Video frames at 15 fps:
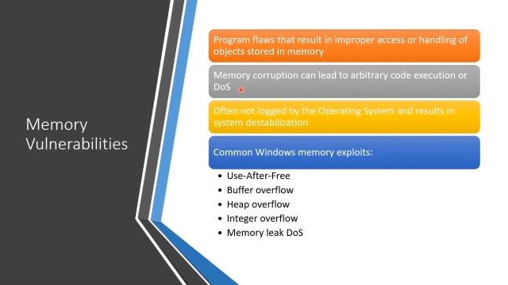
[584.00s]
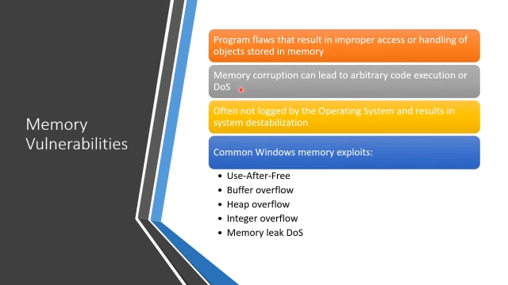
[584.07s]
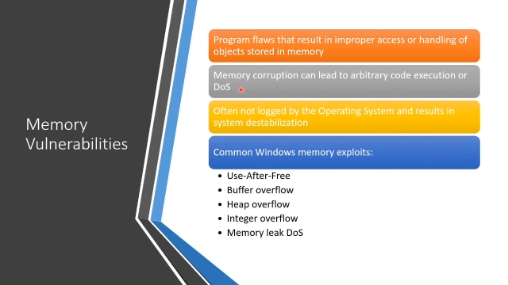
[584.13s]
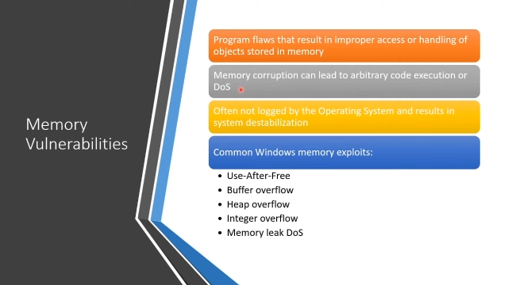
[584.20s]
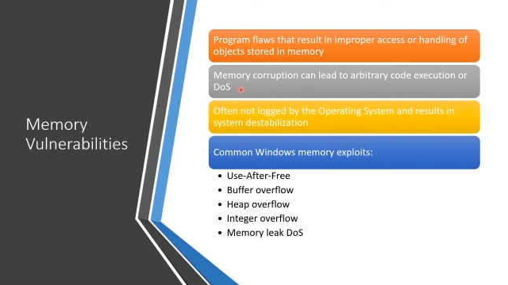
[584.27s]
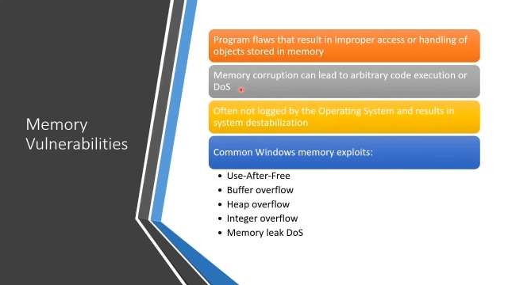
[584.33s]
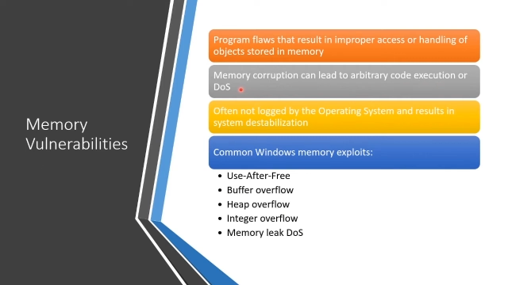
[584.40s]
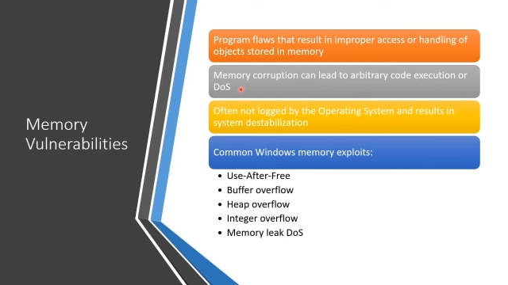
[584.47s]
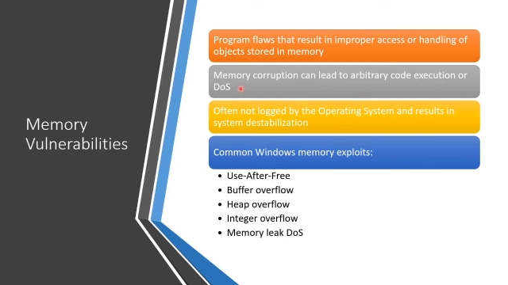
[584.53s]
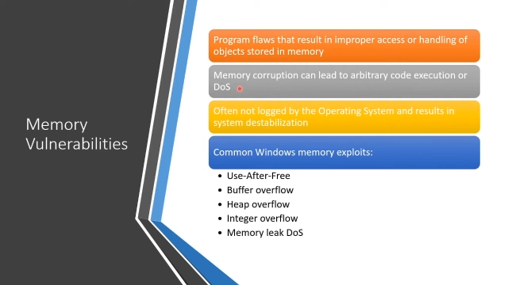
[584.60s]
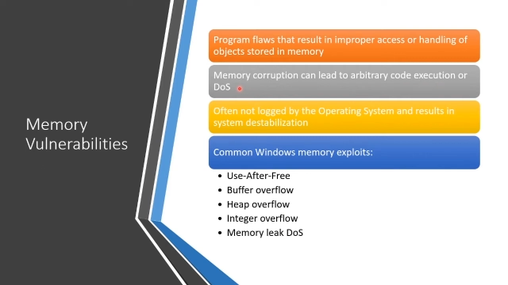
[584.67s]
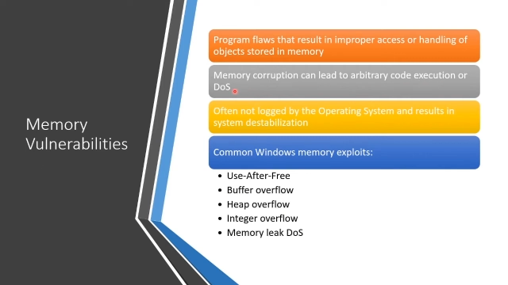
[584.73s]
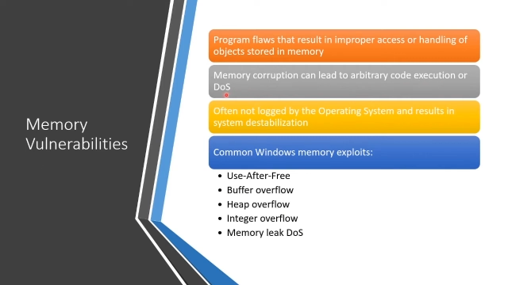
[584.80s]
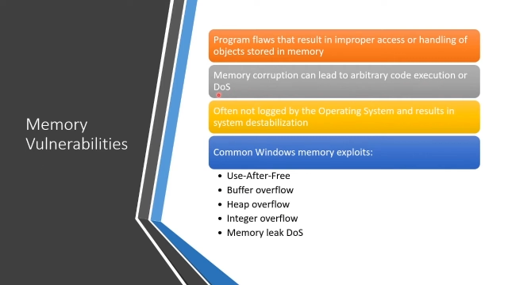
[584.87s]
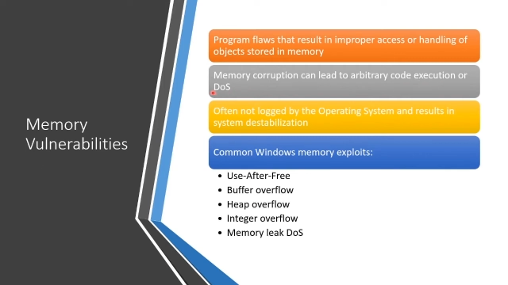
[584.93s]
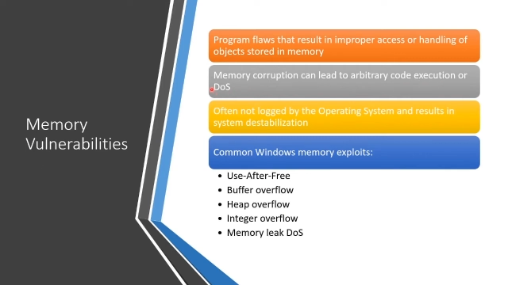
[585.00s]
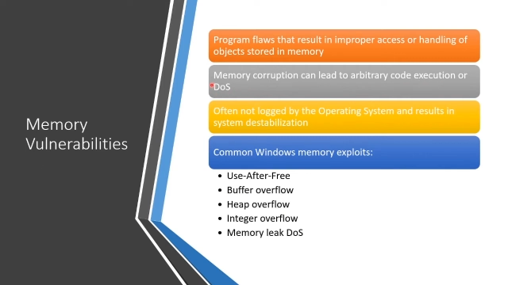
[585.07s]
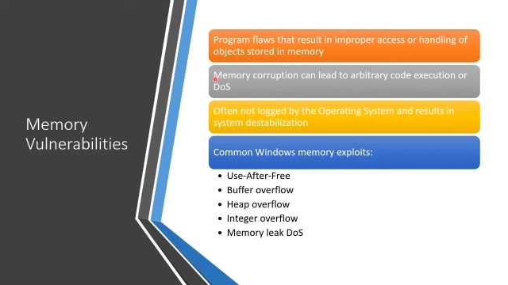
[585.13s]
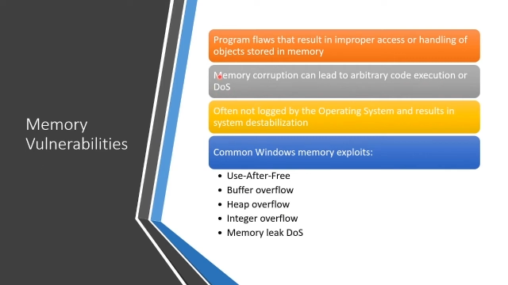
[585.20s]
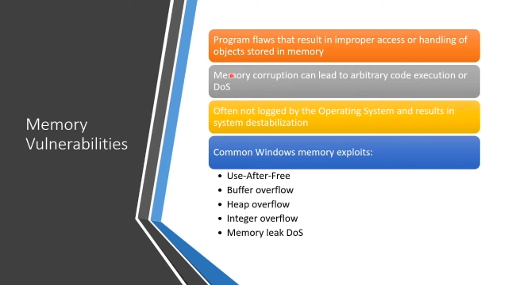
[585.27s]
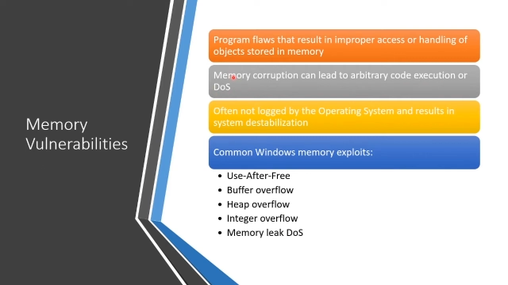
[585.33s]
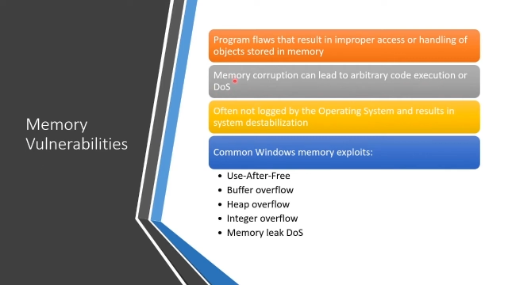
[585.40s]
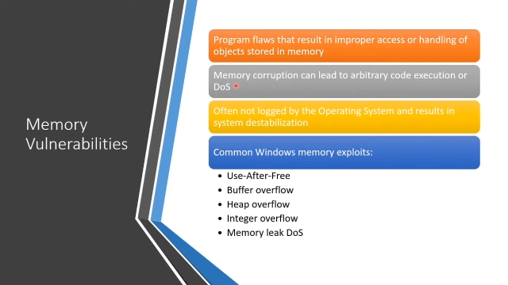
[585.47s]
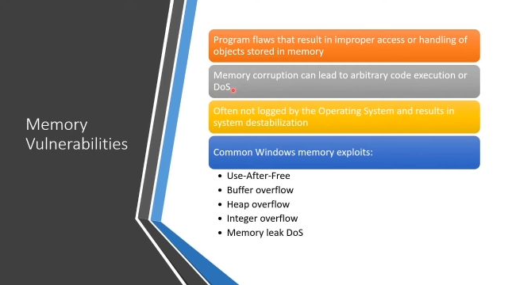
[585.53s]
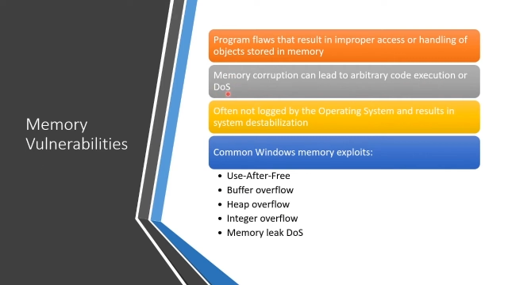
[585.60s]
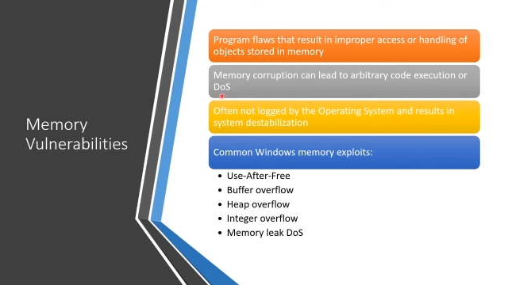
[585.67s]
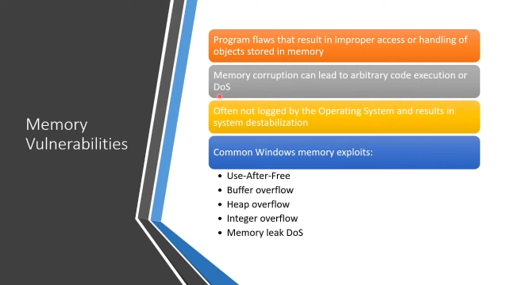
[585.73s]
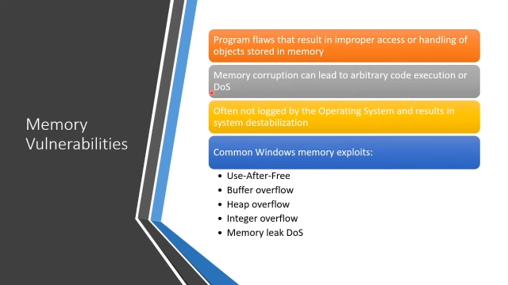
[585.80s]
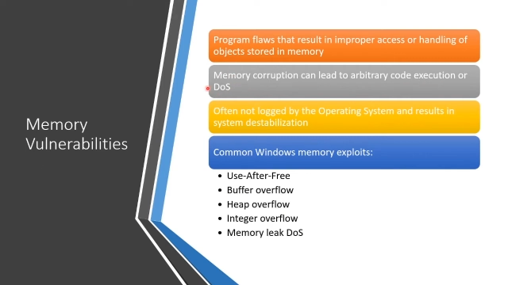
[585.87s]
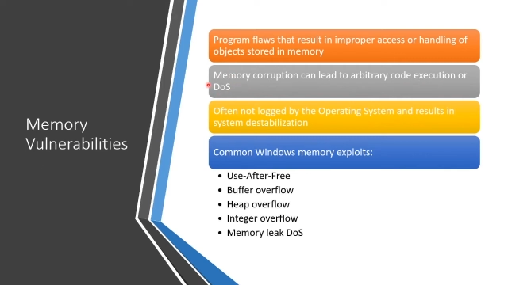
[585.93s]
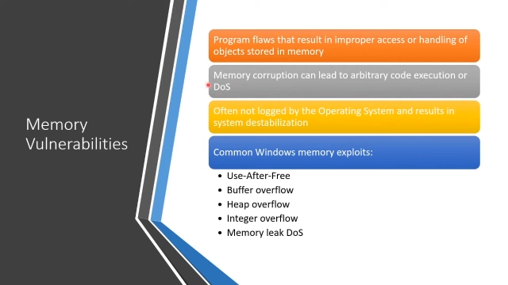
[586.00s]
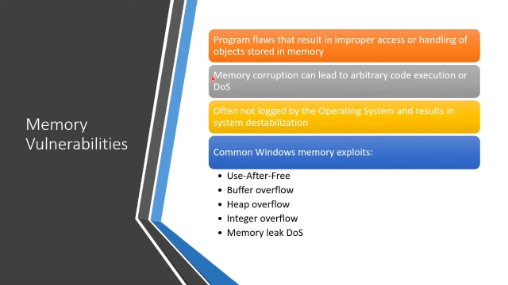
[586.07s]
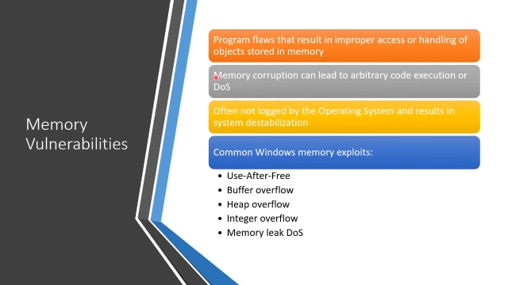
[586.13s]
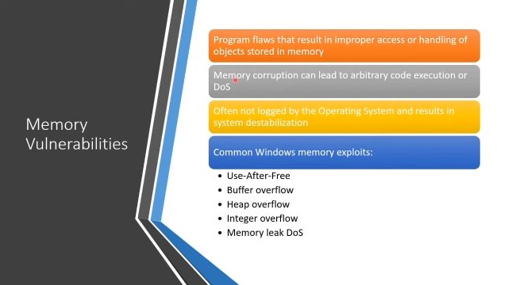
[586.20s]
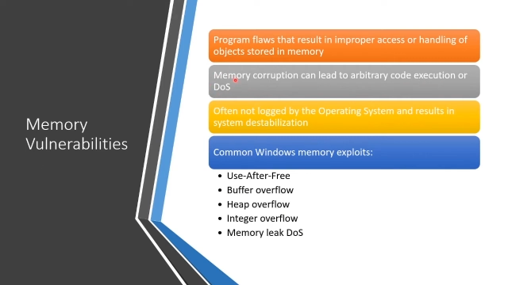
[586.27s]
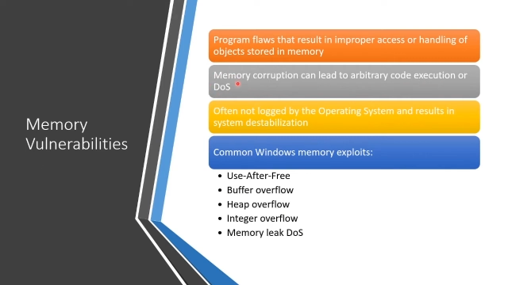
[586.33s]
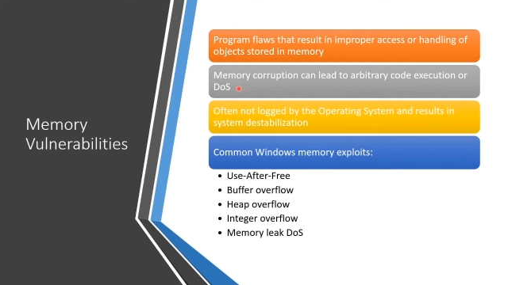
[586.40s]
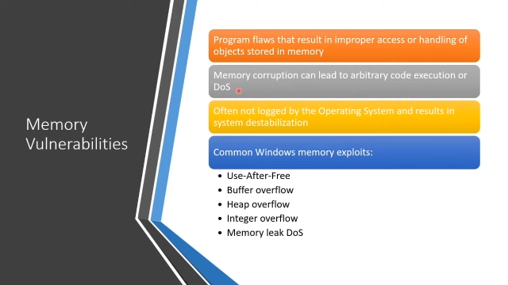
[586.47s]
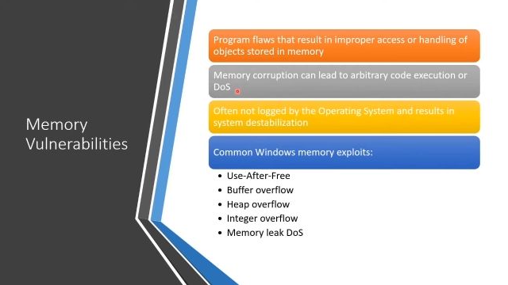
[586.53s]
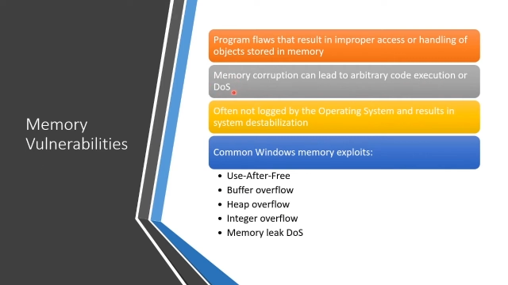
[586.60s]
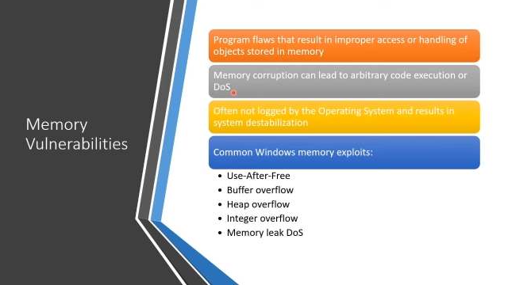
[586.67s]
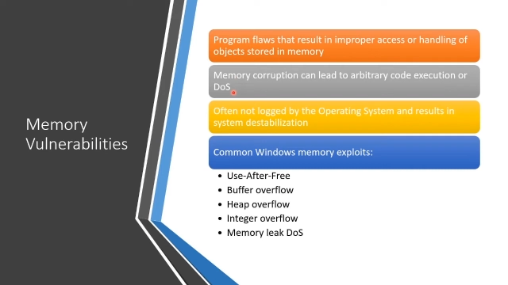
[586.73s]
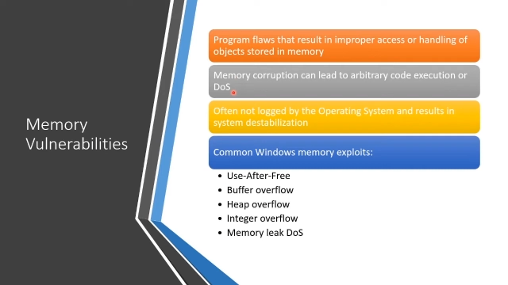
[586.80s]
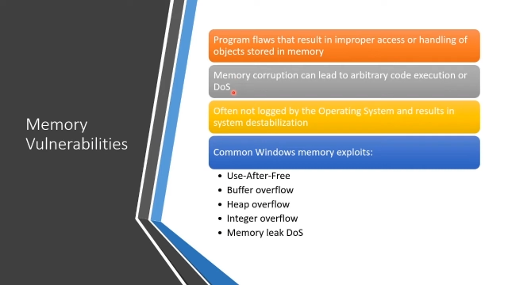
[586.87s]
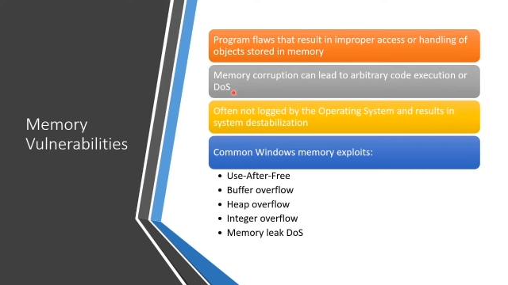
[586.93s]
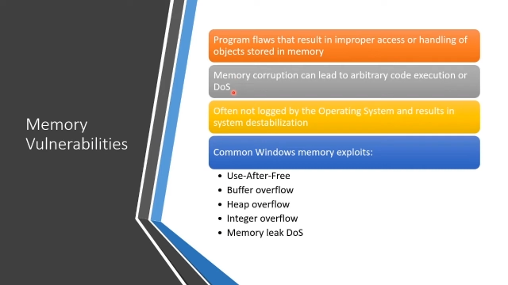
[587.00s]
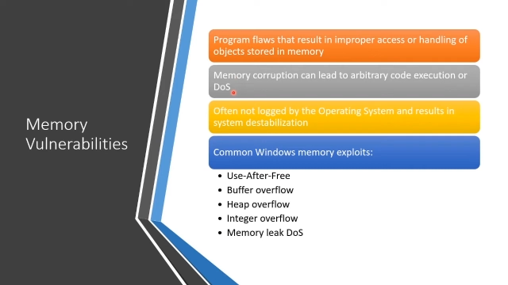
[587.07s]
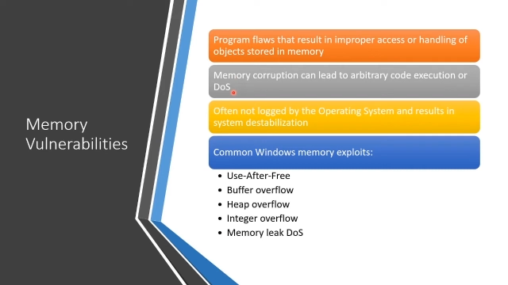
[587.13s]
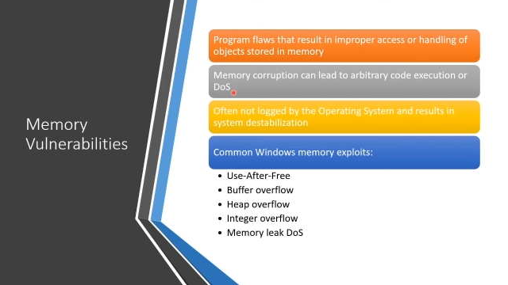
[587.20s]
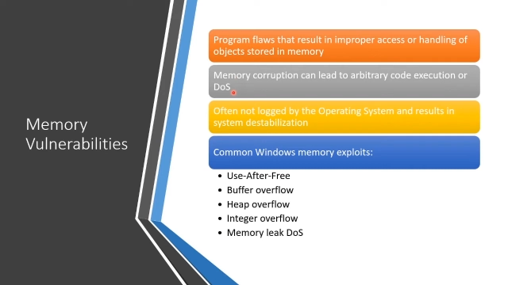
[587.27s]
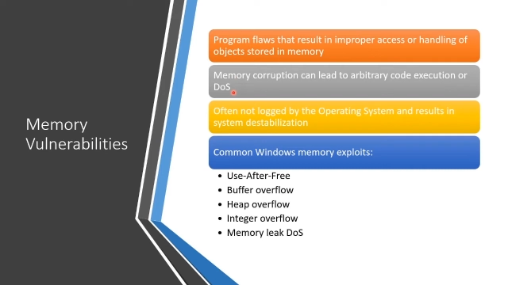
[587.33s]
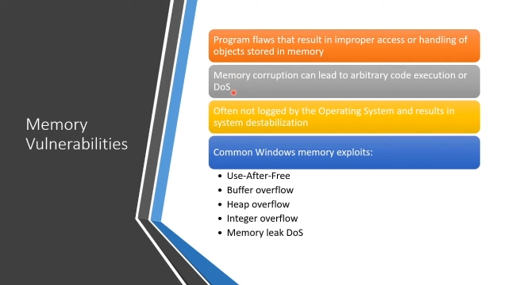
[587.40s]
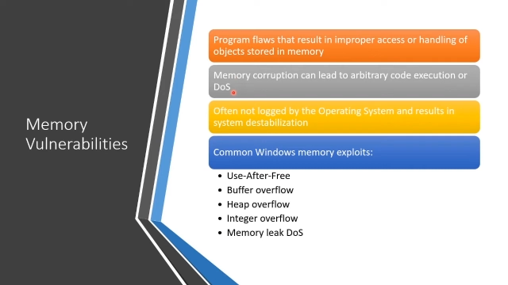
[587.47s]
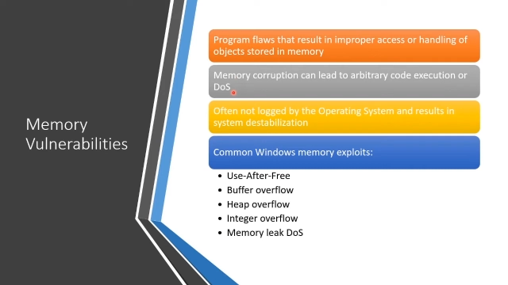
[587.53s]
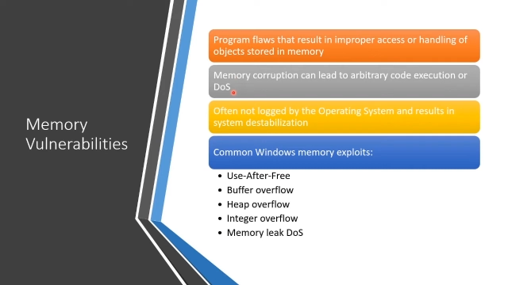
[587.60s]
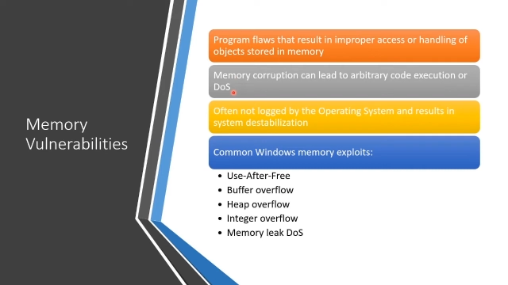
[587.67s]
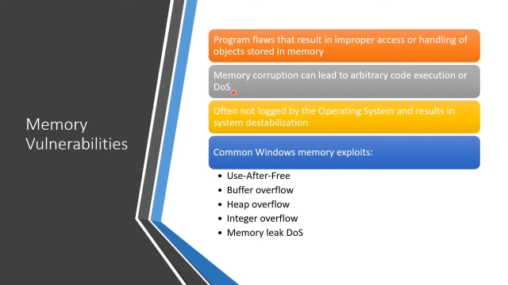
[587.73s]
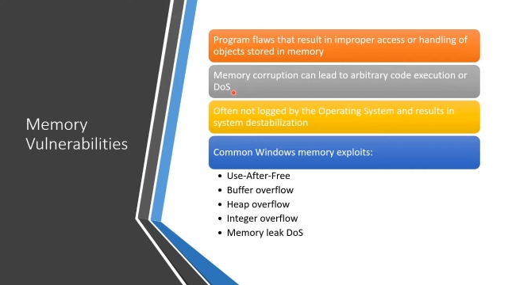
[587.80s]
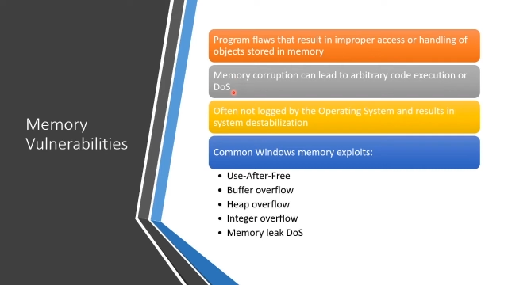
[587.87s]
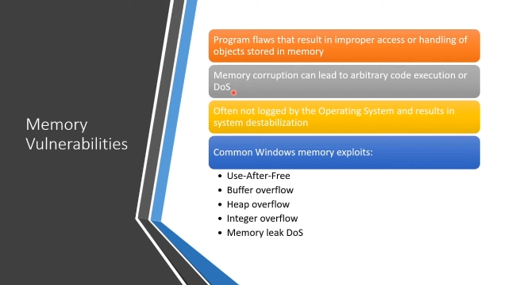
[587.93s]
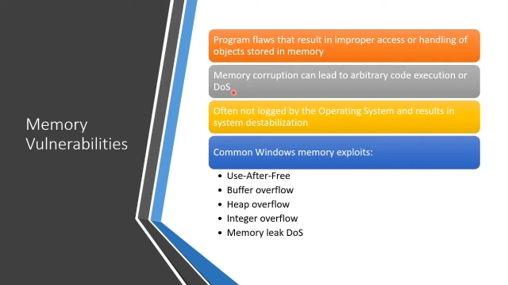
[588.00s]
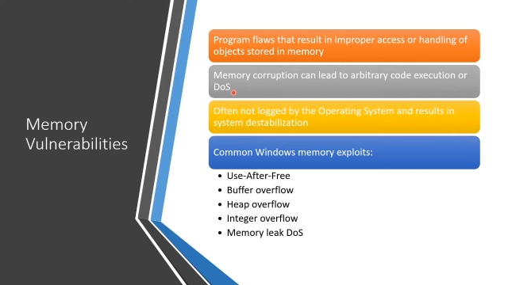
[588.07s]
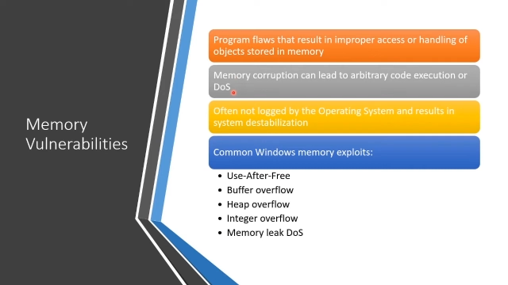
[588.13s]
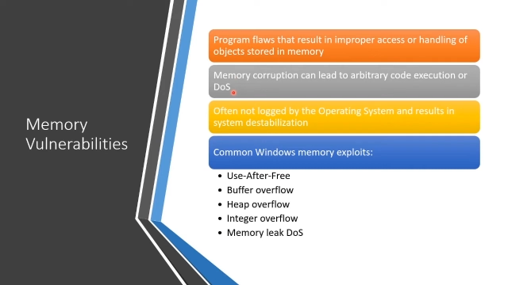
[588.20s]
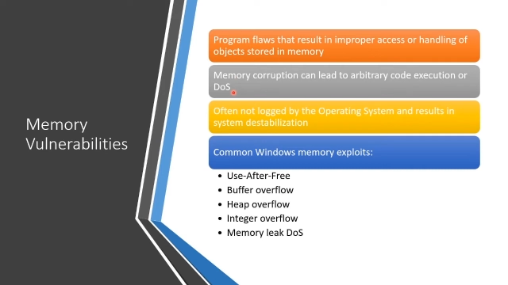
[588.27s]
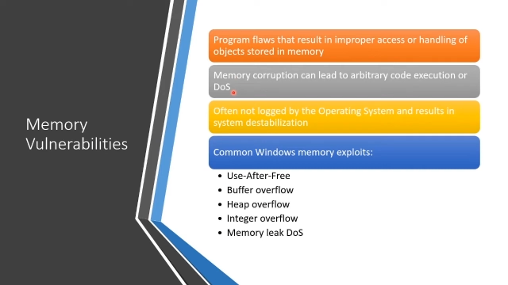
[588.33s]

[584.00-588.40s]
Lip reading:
Nobody's mouth can be seen.